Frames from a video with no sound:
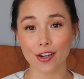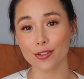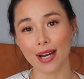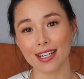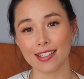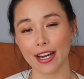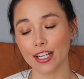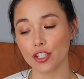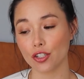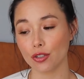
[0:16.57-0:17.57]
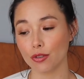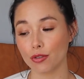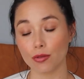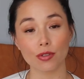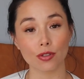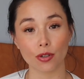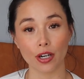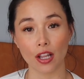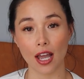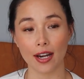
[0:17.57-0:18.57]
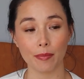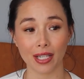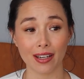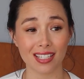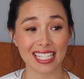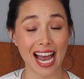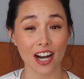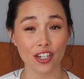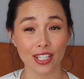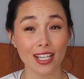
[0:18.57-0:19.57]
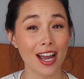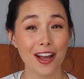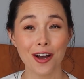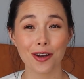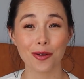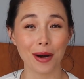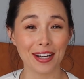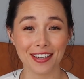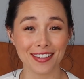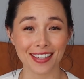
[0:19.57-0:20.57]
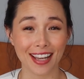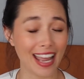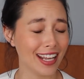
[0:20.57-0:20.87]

So I decided to do a tutorial on it because it's actually quite easy.